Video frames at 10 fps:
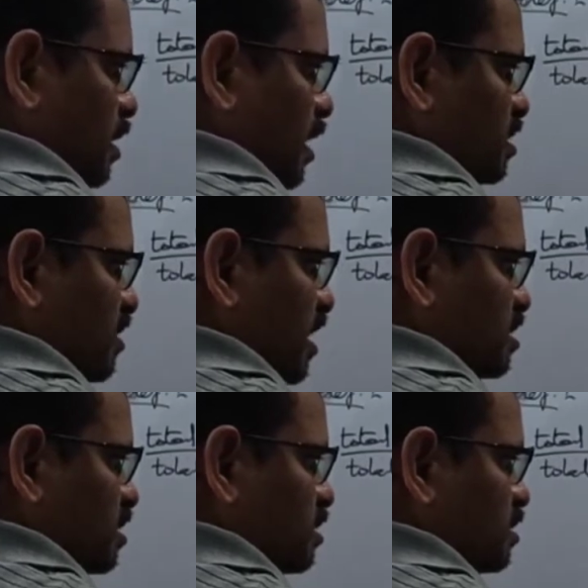
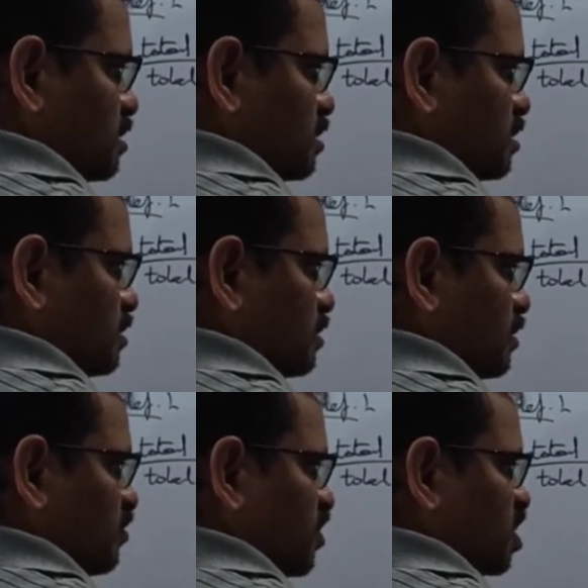x-axis
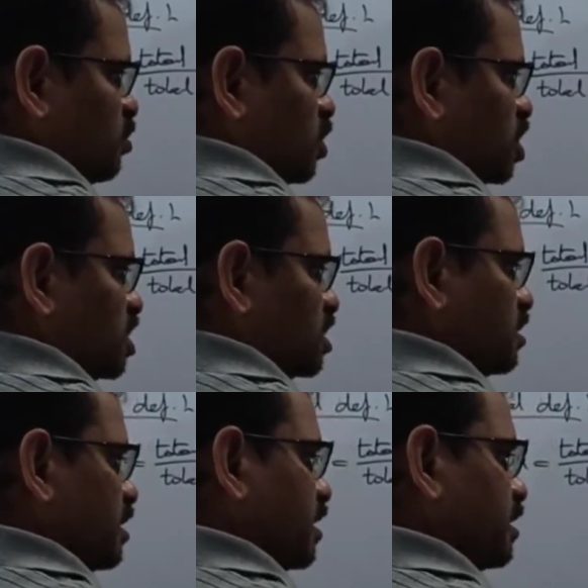on which positions
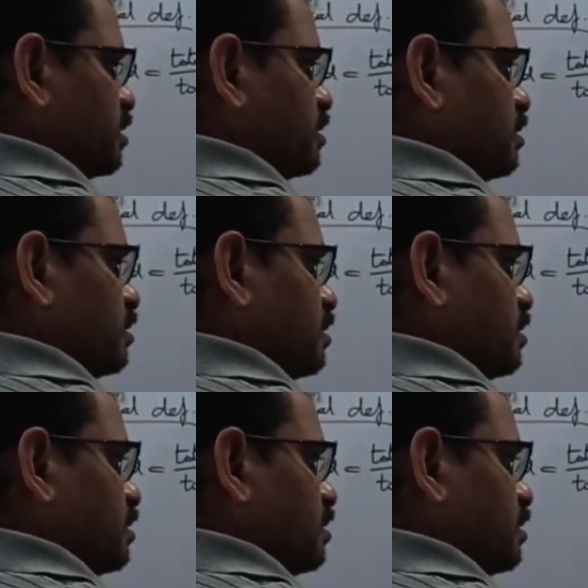are taken